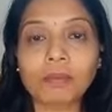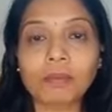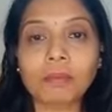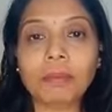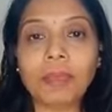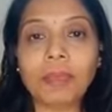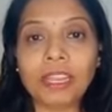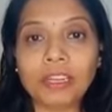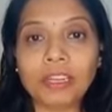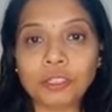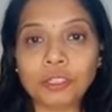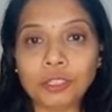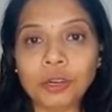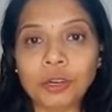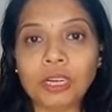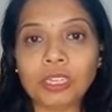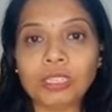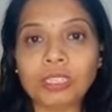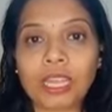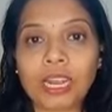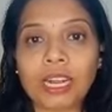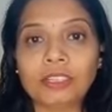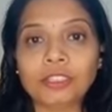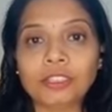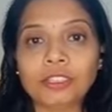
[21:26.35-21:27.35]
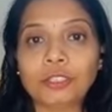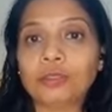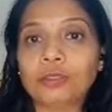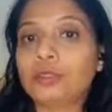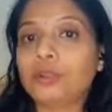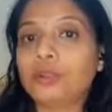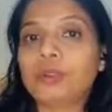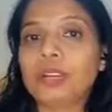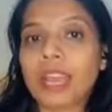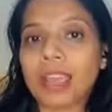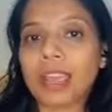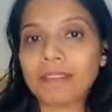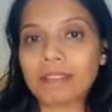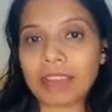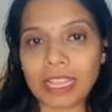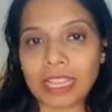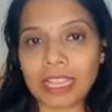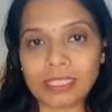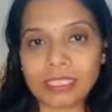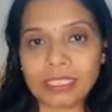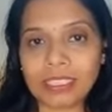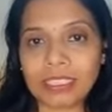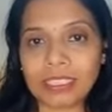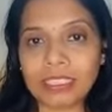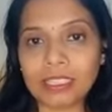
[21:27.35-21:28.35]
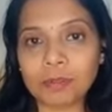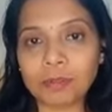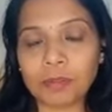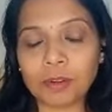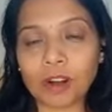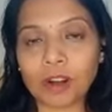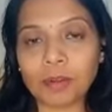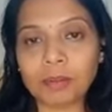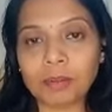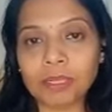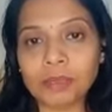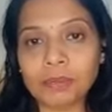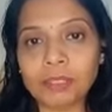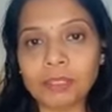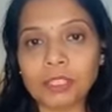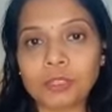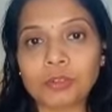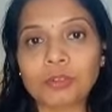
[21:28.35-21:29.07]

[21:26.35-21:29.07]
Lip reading: make sure that you don't have acidity problems,